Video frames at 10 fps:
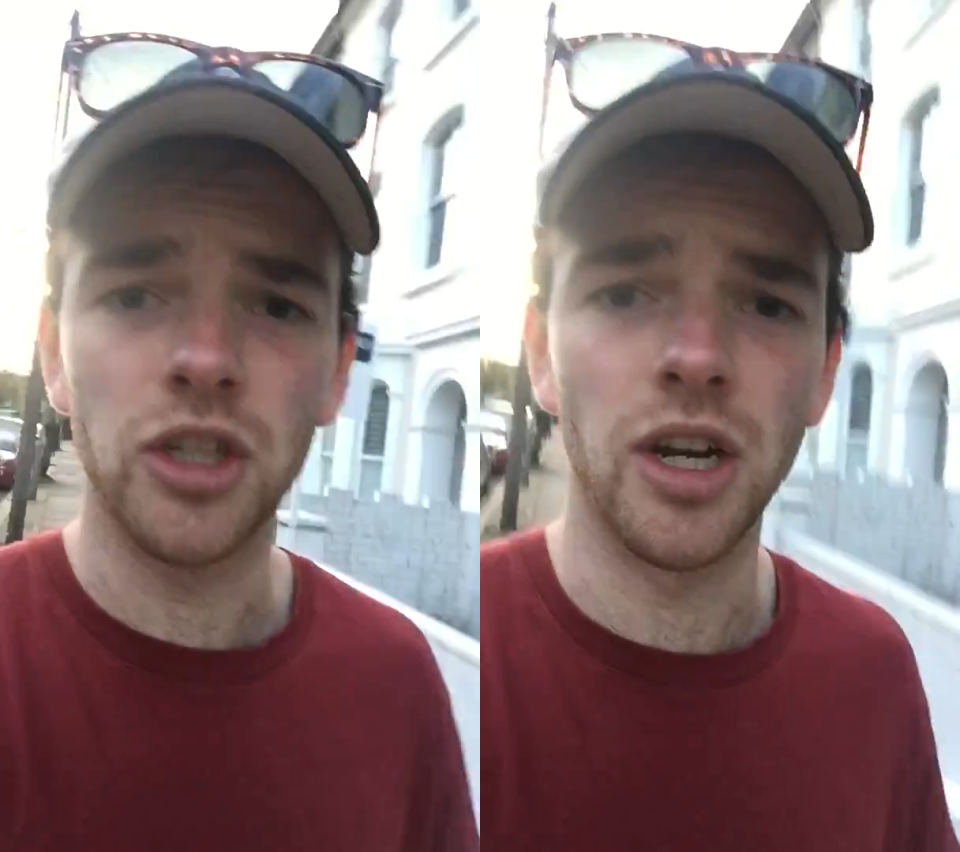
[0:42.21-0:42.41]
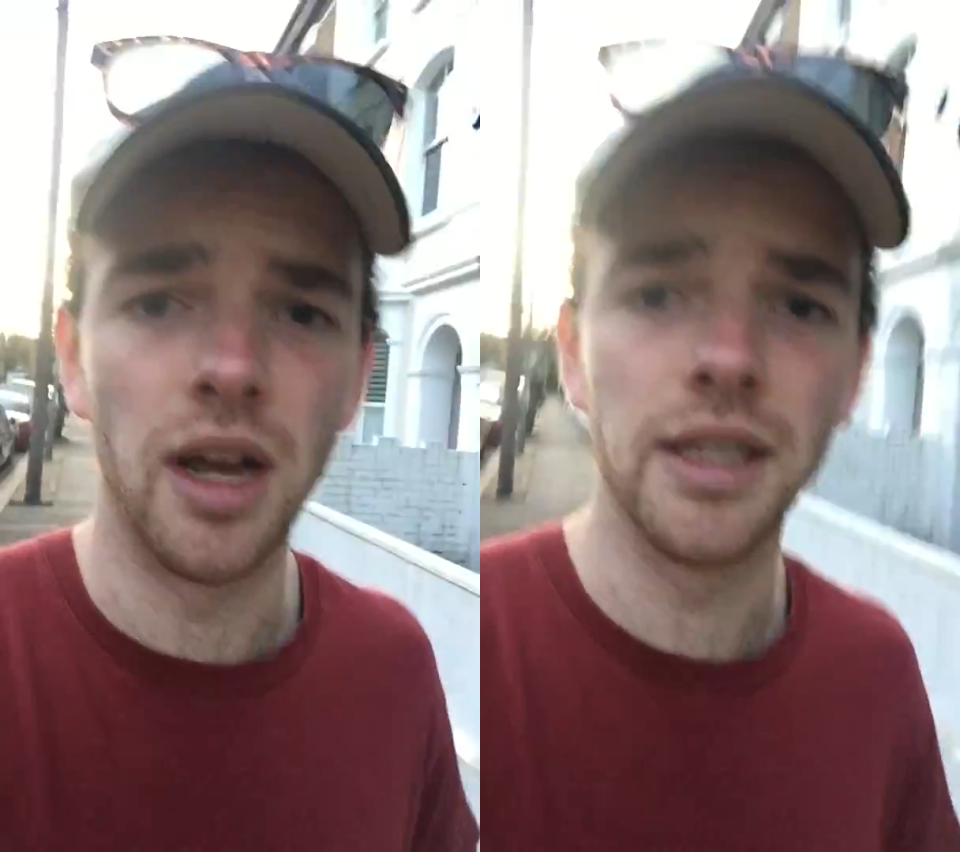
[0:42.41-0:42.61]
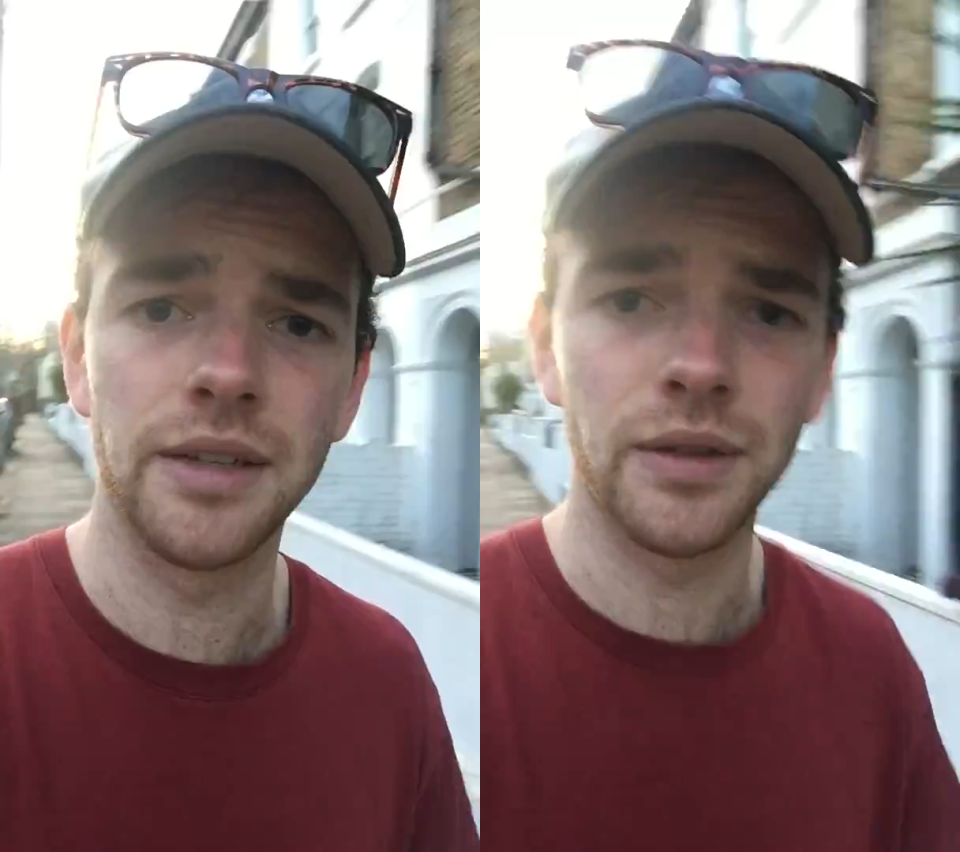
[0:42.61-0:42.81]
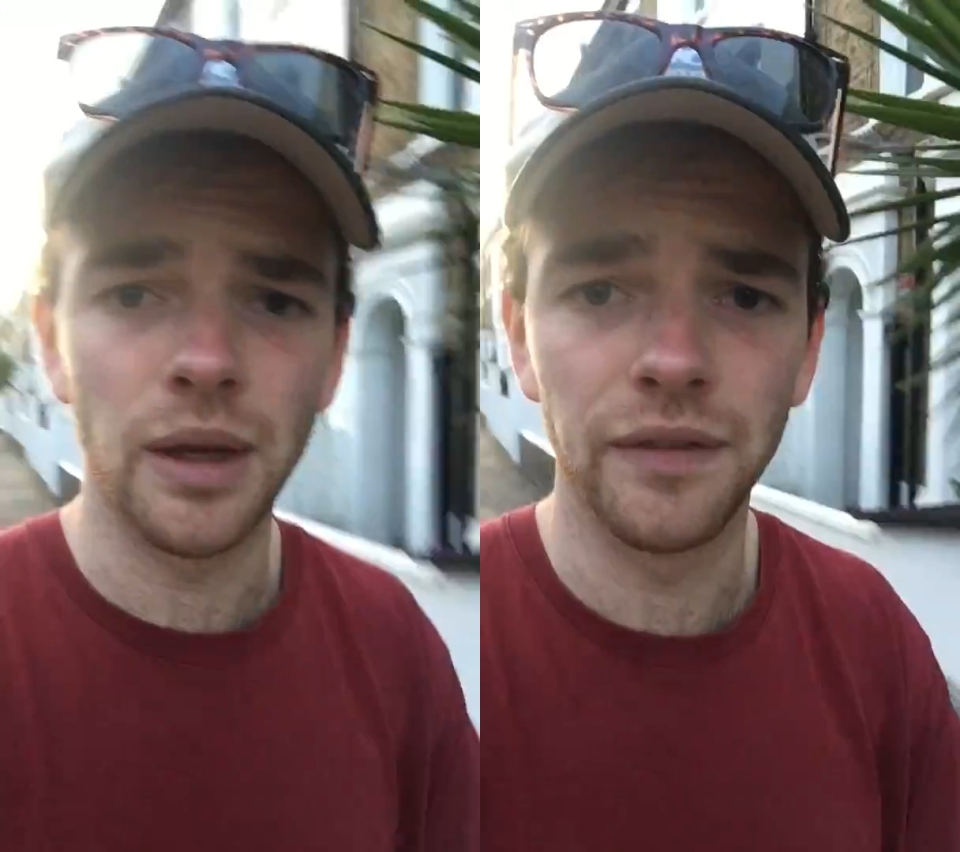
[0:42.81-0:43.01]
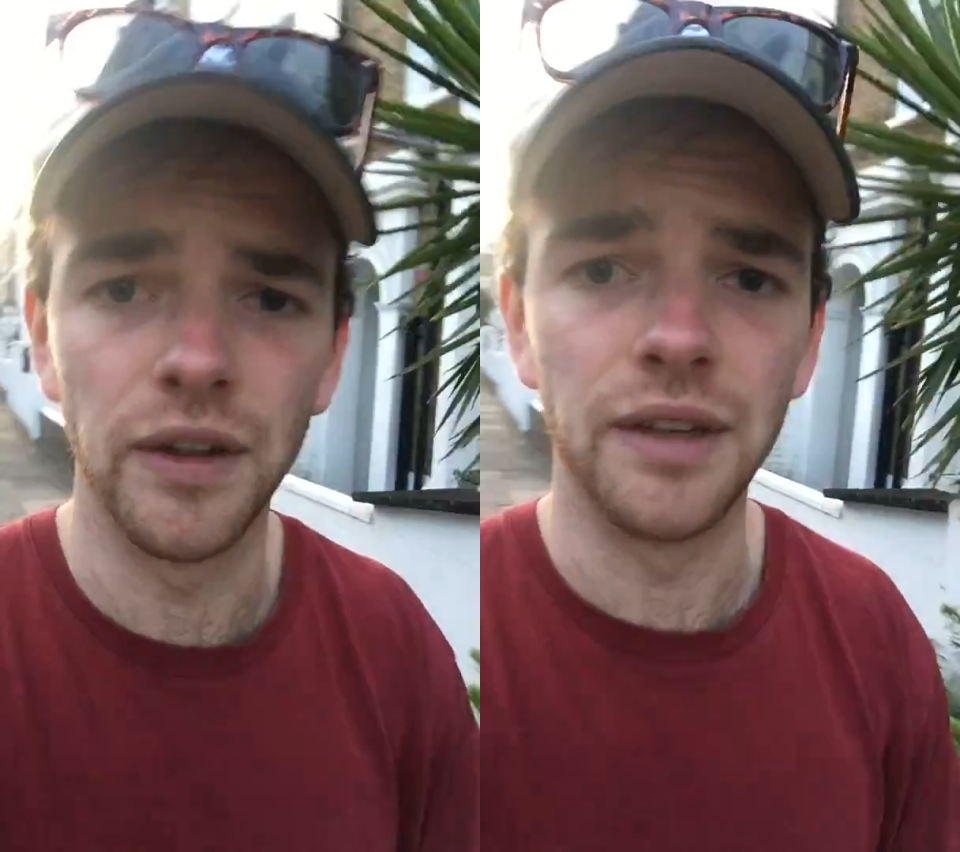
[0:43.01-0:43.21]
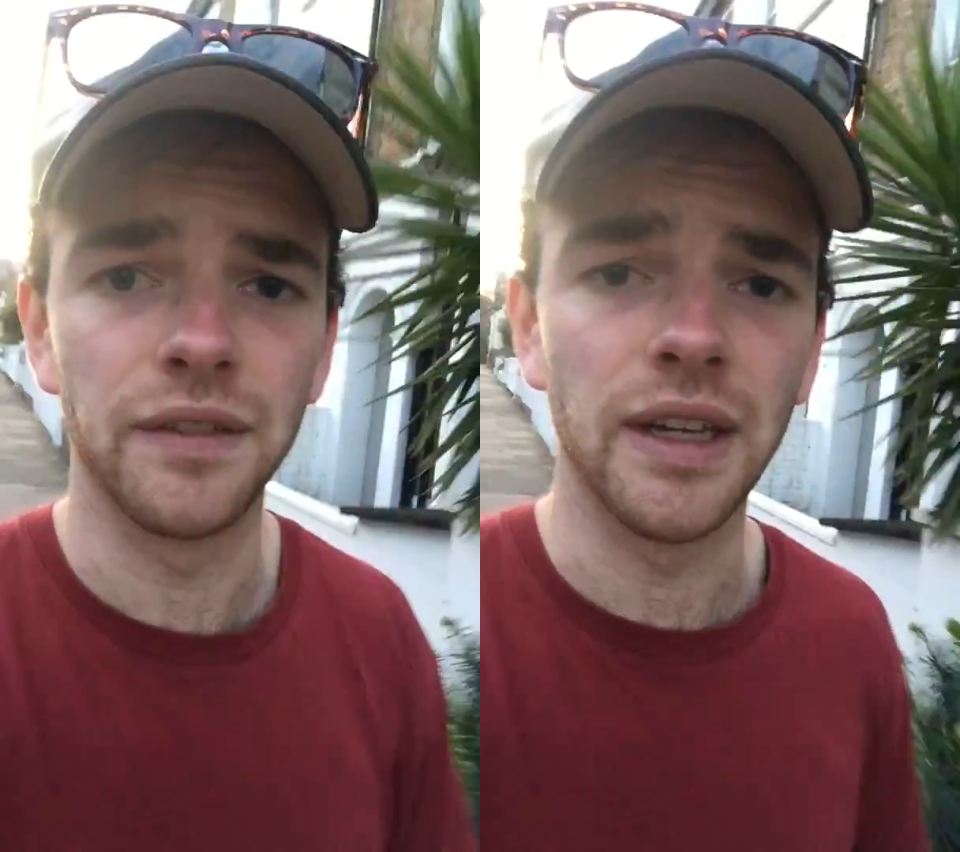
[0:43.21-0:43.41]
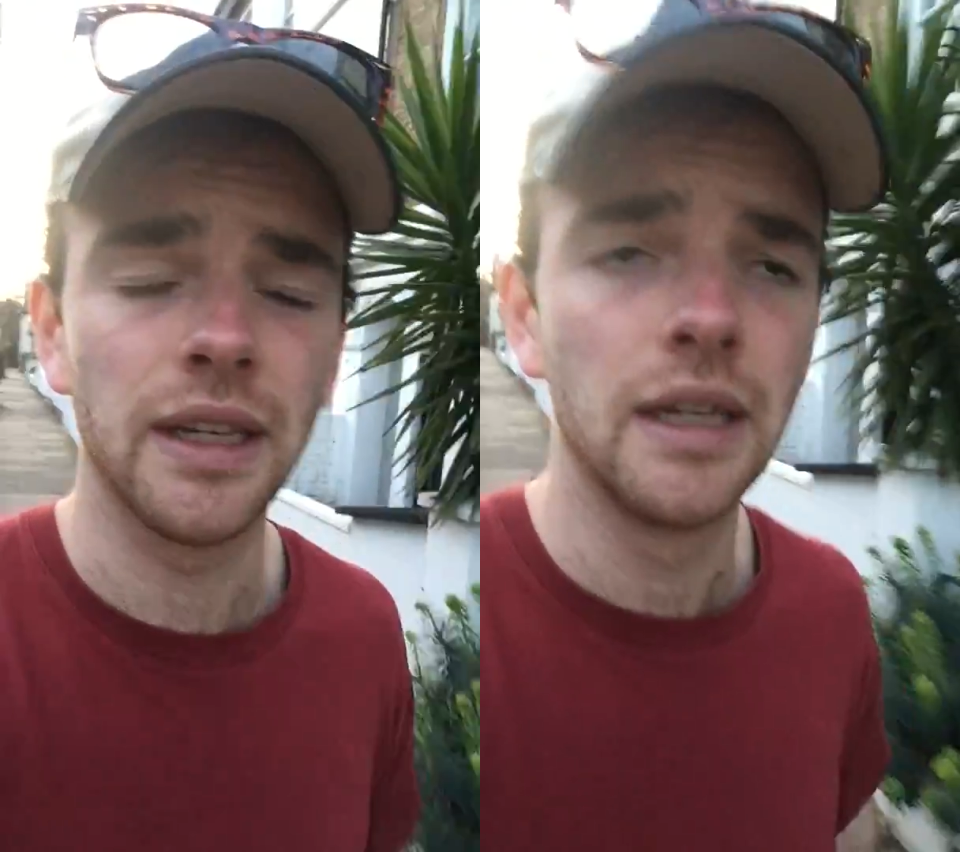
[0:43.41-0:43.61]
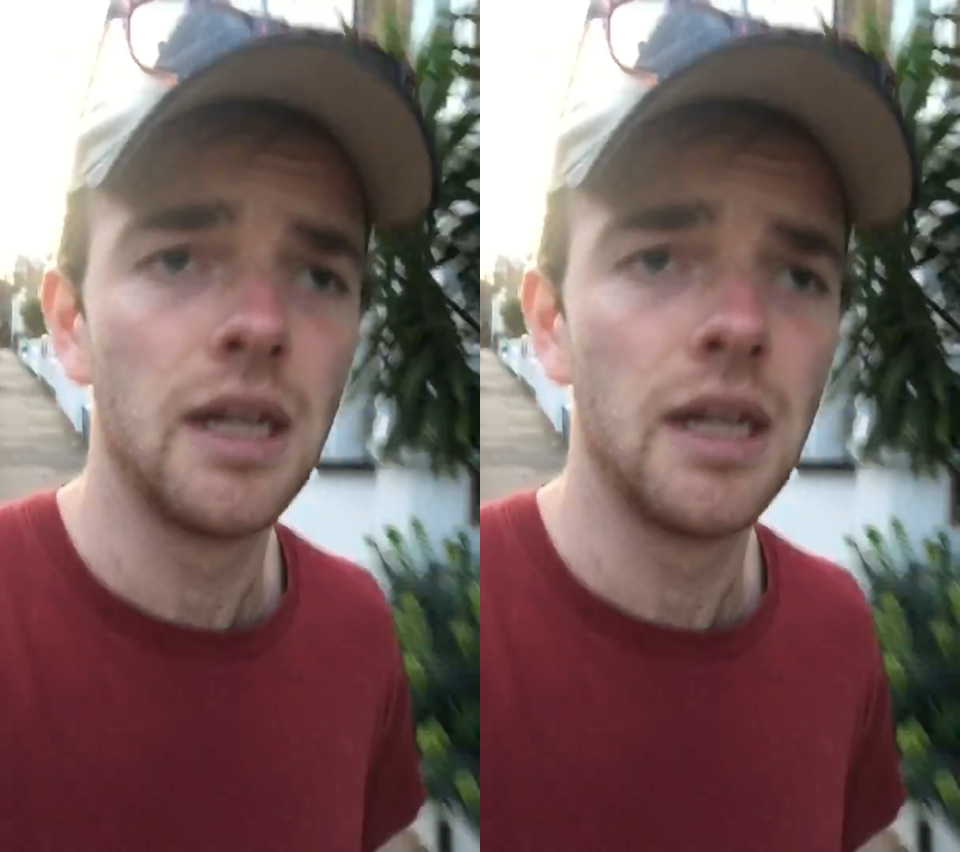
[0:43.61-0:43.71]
chance if they're fully fit,